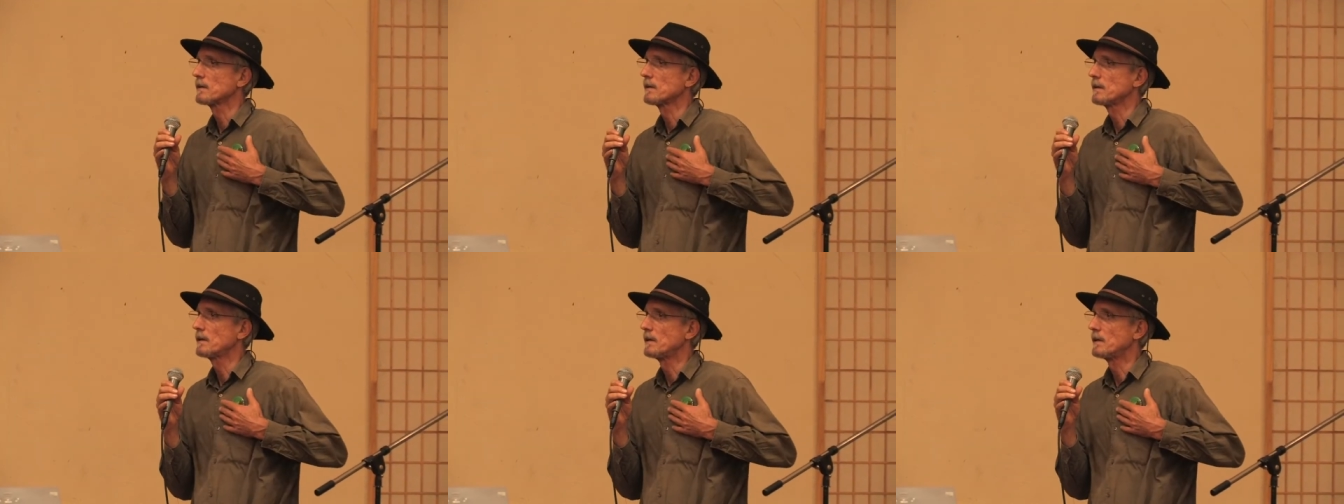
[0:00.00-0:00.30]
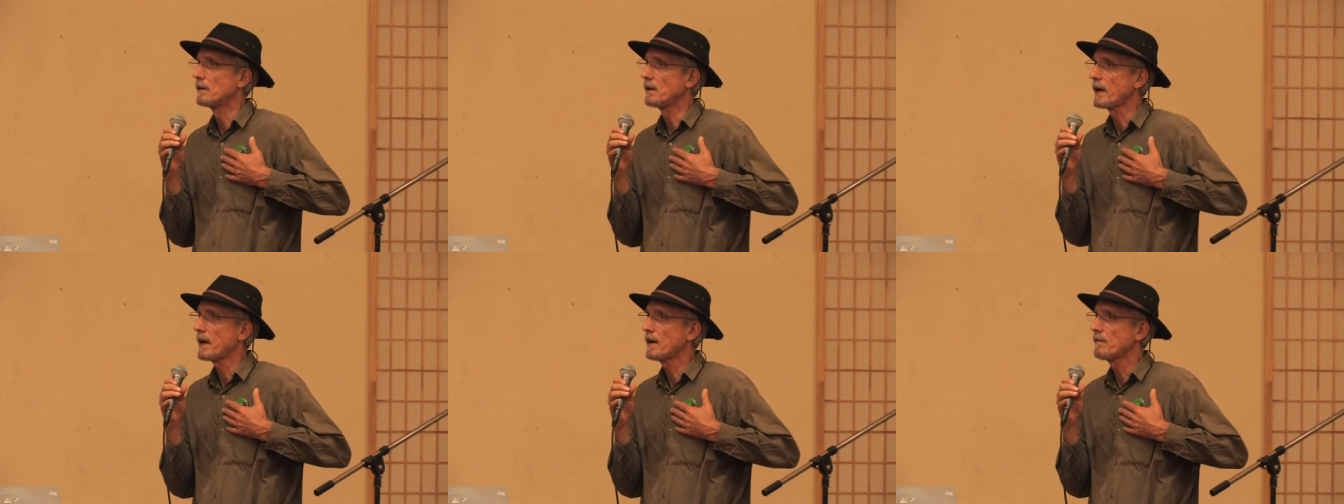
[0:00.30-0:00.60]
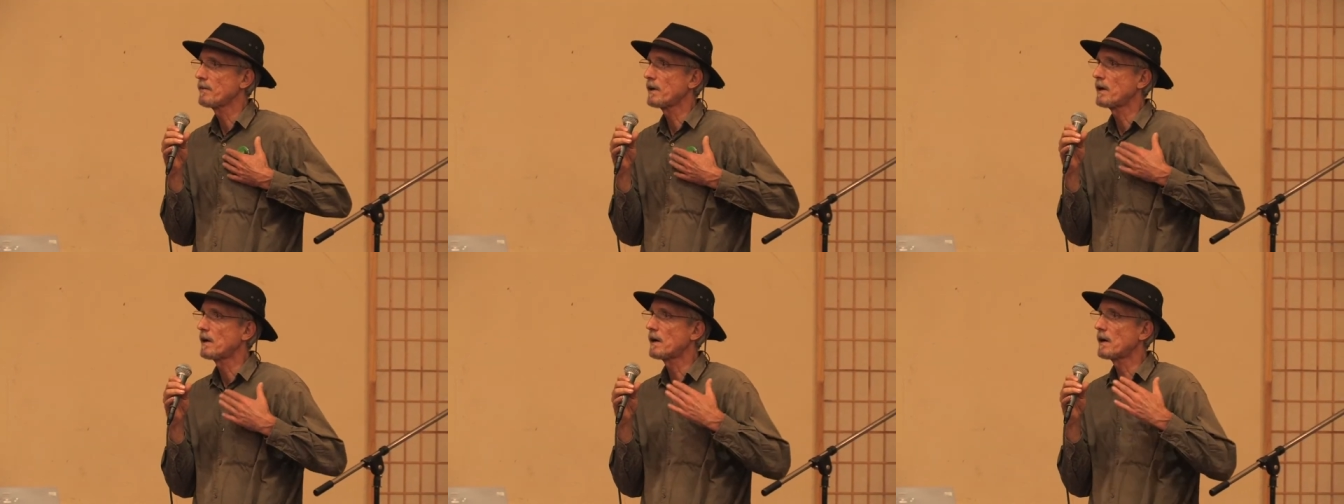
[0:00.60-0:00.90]
you know,
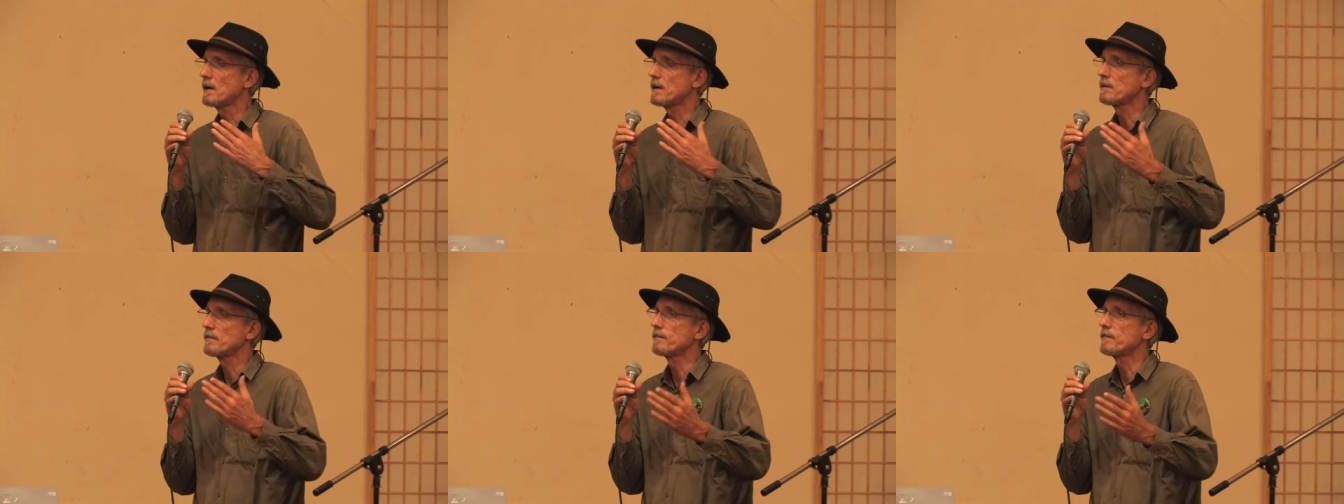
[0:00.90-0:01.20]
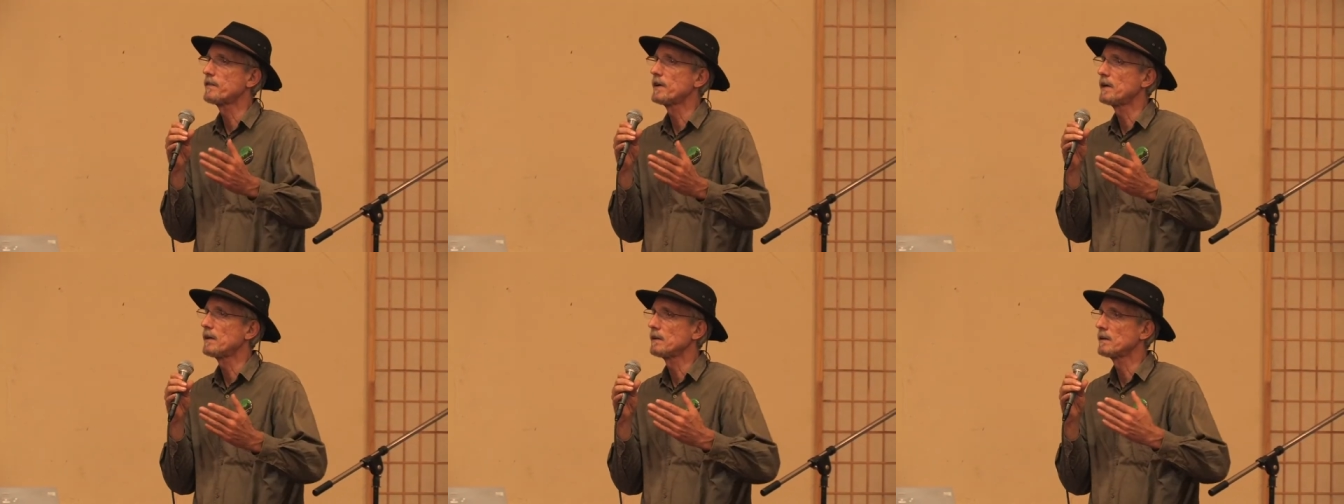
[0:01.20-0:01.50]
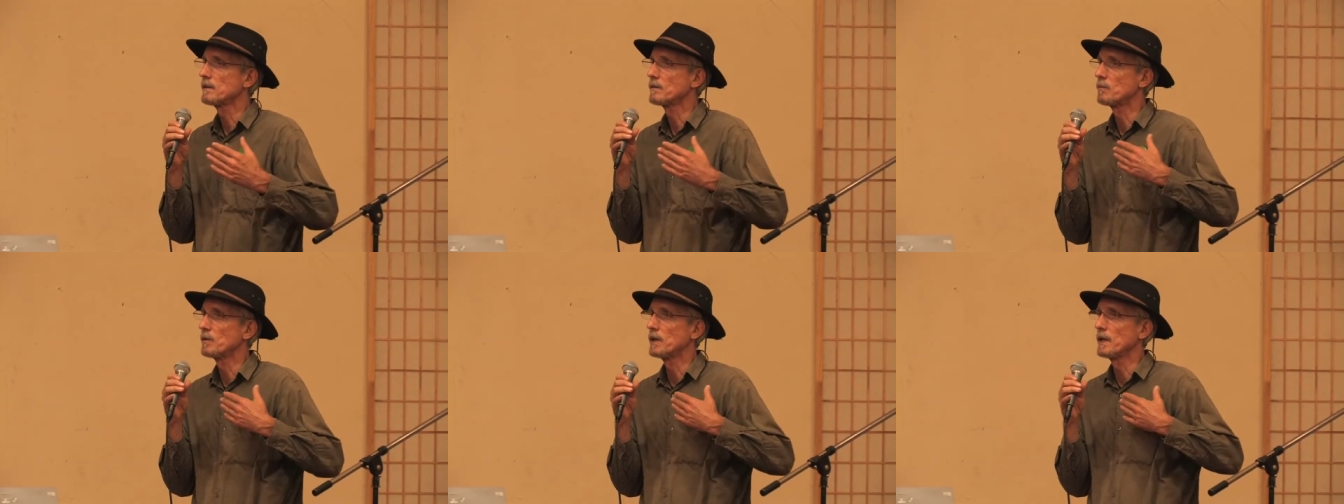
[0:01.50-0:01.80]
have a heartfelt
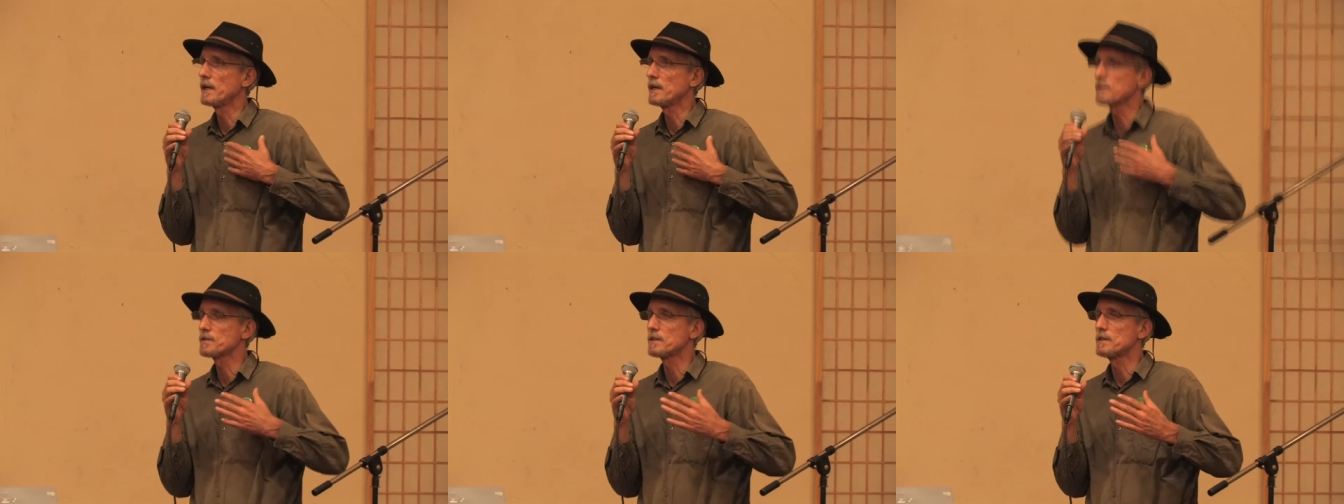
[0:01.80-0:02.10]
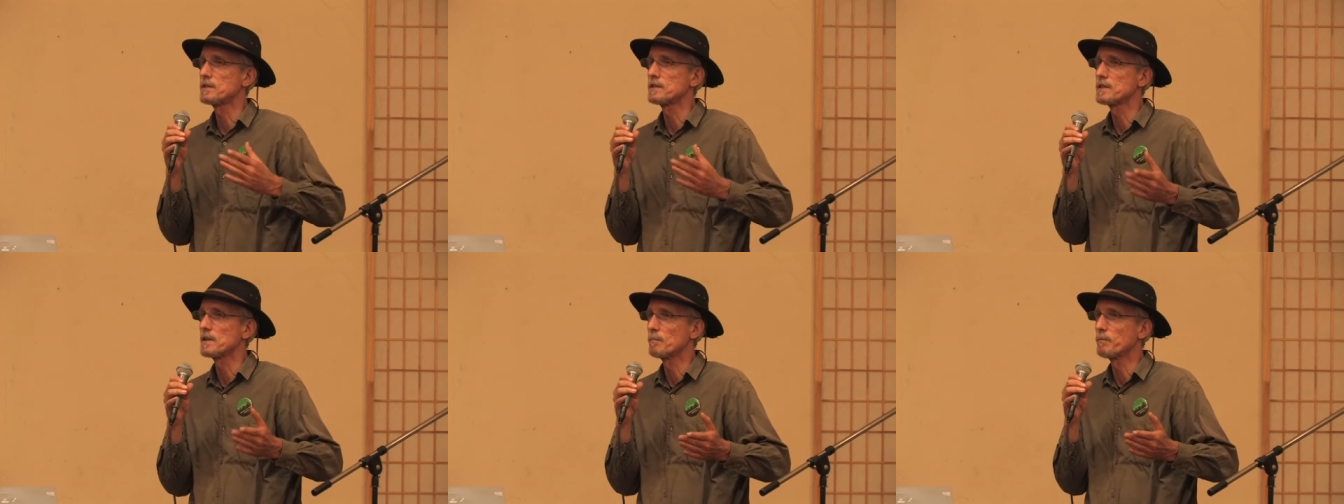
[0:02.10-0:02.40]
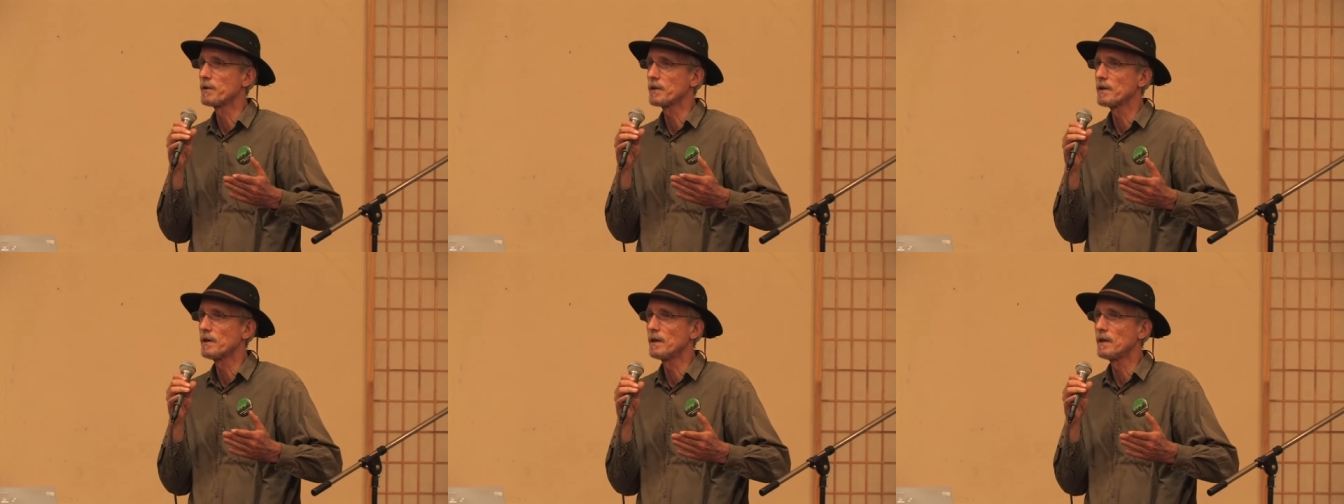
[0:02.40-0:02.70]
relationship
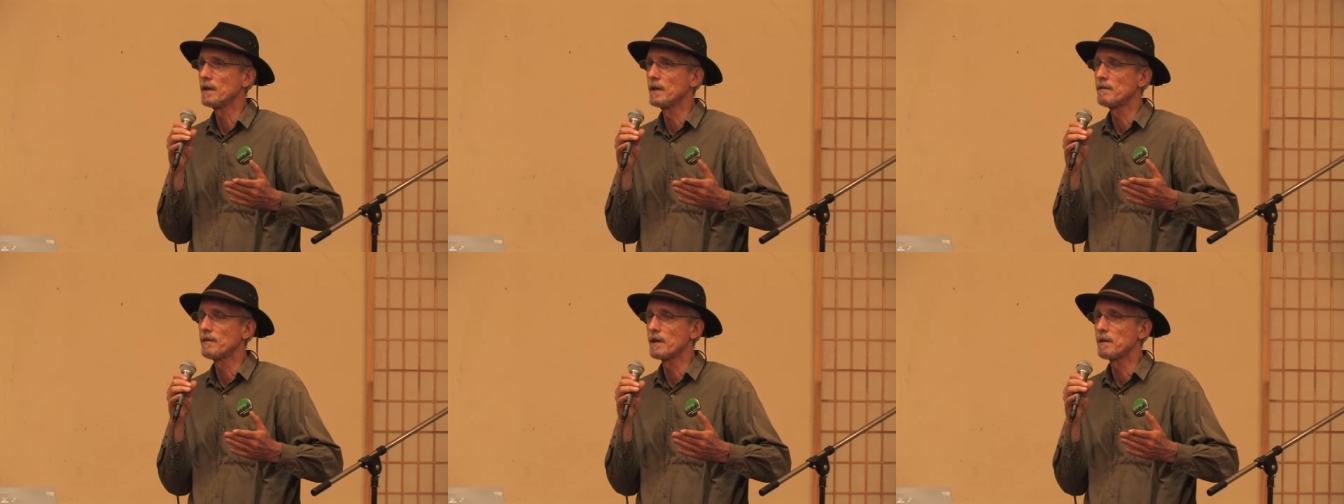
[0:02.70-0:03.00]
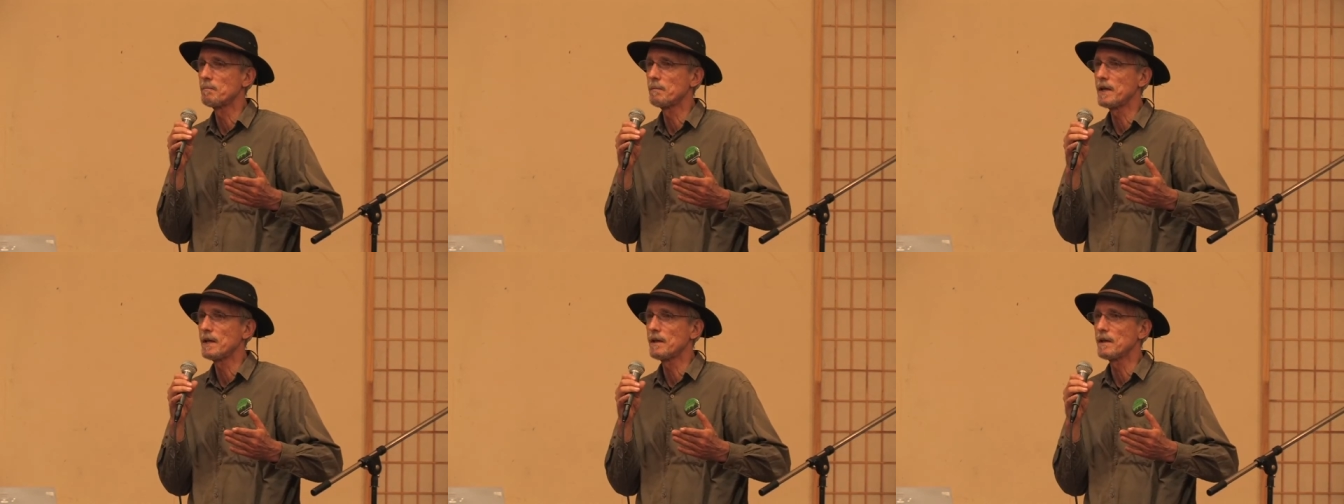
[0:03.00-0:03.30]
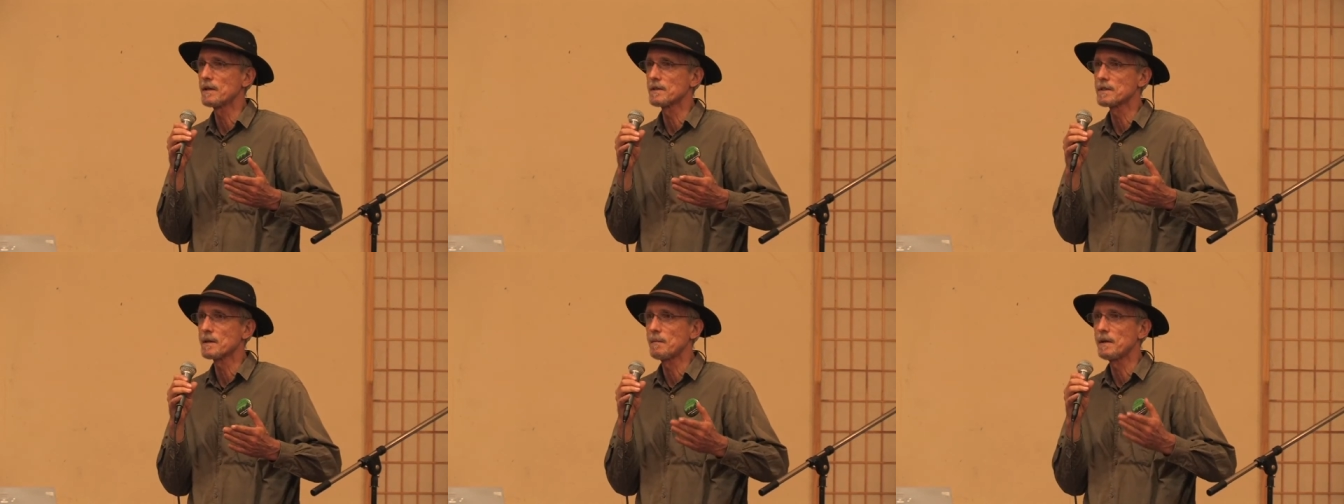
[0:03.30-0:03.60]
with all living beings.